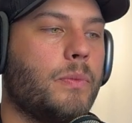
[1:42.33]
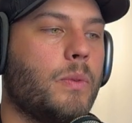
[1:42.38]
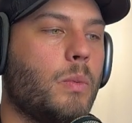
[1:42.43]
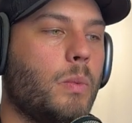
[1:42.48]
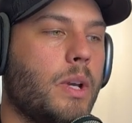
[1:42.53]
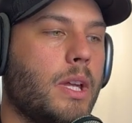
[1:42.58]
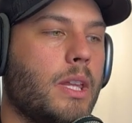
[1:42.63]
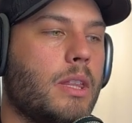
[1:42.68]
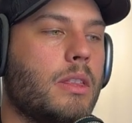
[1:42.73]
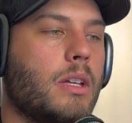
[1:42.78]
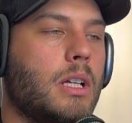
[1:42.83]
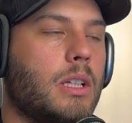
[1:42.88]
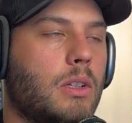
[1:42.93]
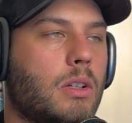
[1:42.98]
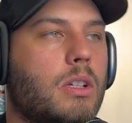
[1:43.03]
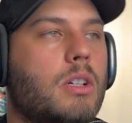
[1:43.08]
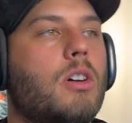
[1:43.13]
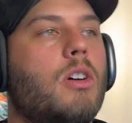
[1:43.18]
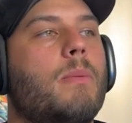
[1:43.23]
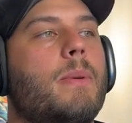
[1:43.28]
with a
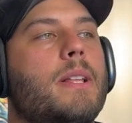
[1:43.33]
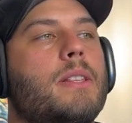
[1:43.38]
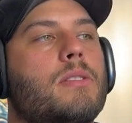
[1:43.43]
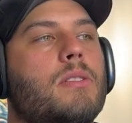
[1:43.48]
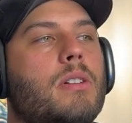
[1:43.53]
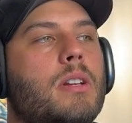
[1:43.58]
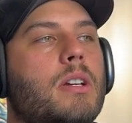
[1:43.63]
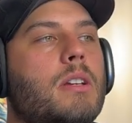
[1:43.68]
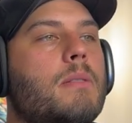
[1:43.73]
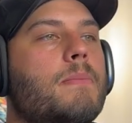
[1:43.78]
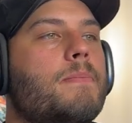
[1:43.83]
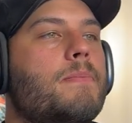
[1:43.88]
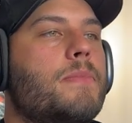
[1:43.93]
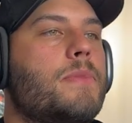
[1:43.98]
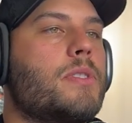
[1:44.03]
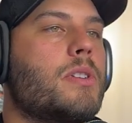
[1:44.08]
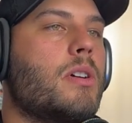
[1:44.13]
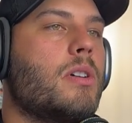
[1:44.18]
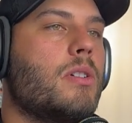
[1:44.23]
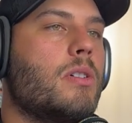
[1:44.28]
lot of comments on it.
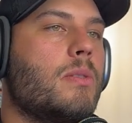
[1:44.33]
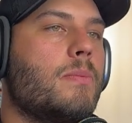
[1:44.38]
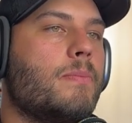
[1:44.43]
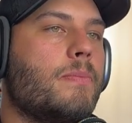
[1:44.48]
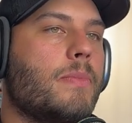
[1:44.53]
So